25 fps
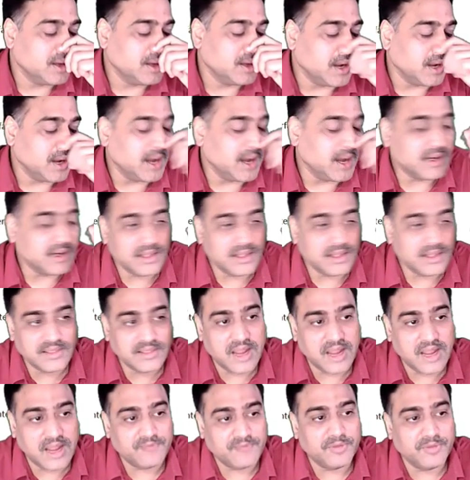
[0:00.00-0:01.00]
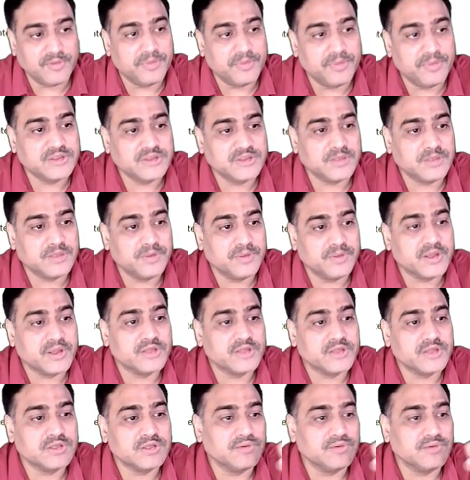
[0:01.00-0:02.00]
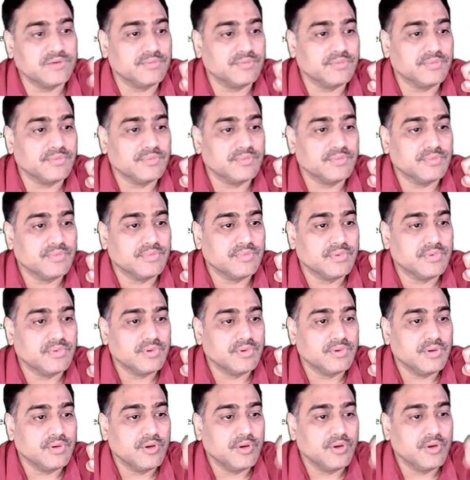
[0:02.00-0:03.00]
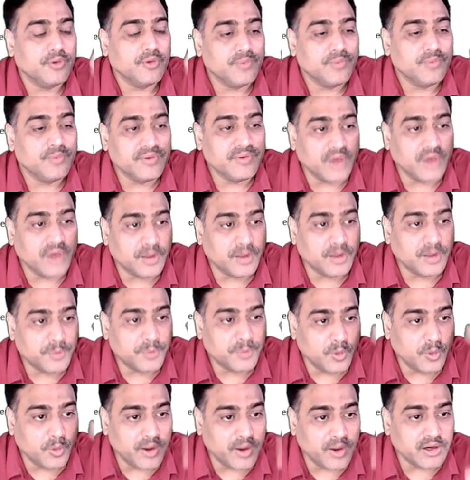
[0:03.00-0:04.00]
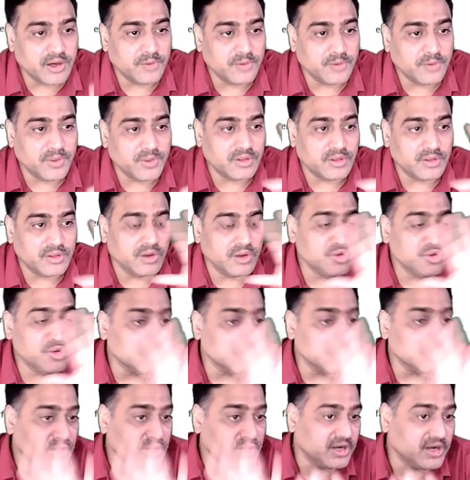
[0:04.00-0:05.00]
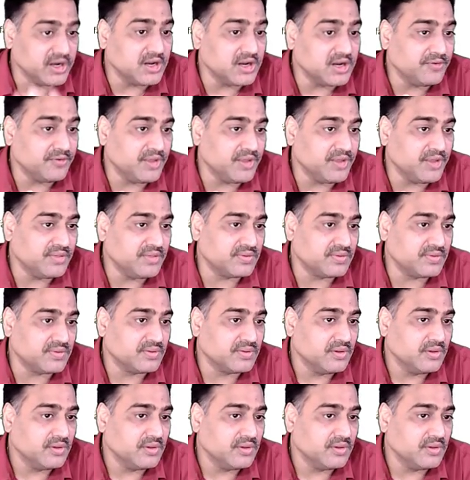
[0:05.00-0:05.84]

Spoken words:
and in that web-based application we are provided with a user interface